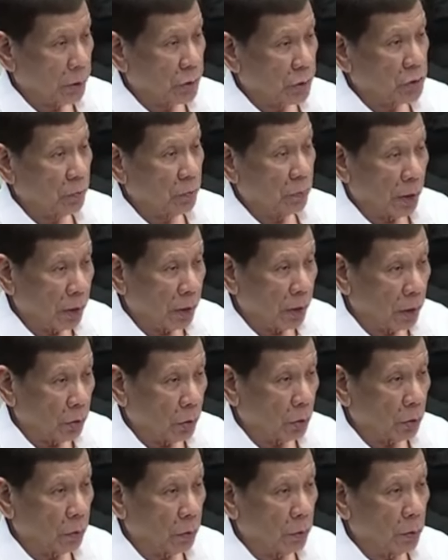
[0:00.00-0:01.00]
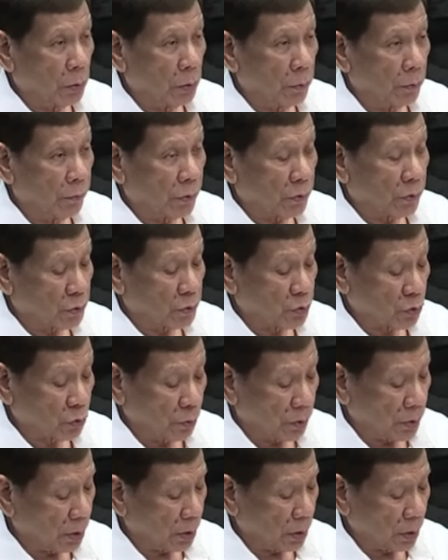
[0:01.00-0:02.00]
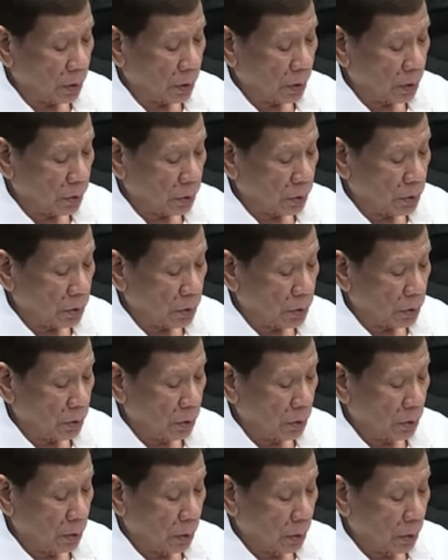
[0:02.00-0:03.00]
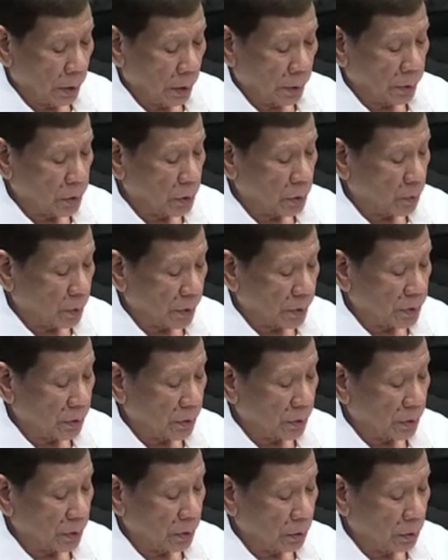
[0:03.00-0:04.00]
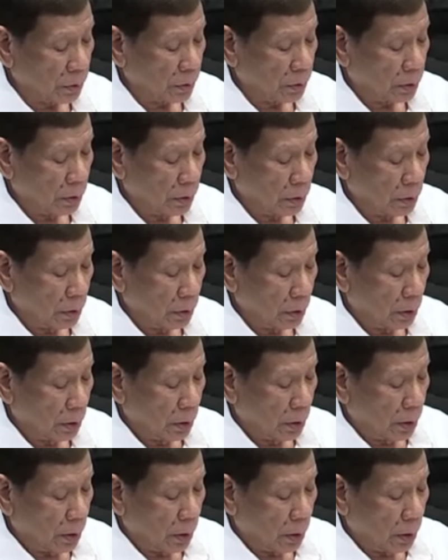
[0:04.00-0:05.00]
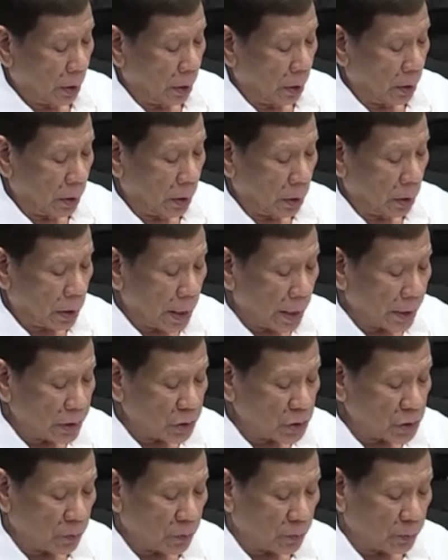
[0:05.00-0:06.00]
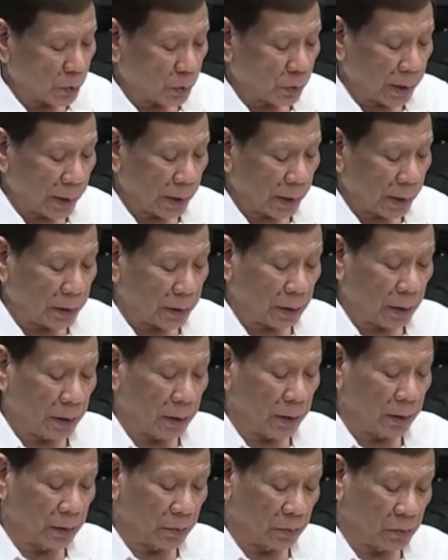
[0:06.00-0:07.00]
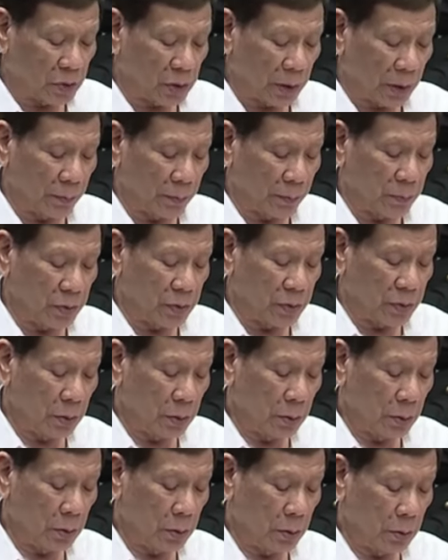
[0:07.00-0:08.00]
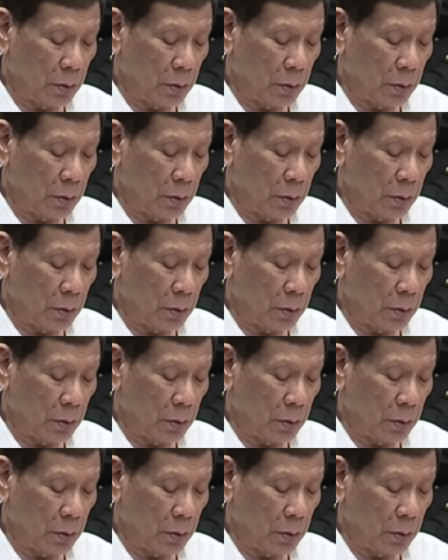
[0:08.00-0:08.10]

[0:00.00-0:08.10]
and as mayor for so many years, and as president, in the guise of protecting themselves.